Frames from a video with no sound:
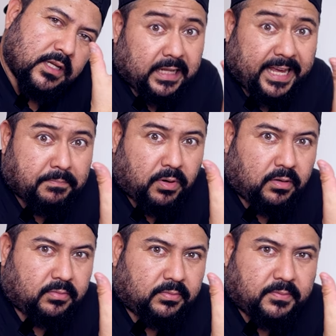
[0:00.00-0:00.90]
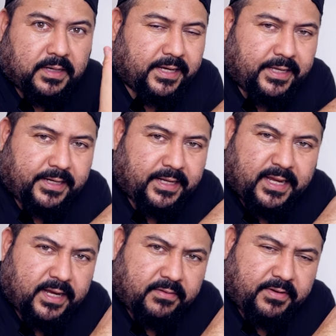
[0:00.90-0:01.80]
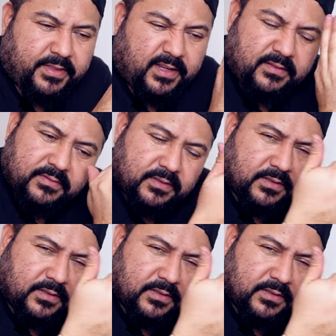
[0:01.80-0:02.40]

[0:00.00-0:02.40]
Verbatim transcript: light bulb and everything.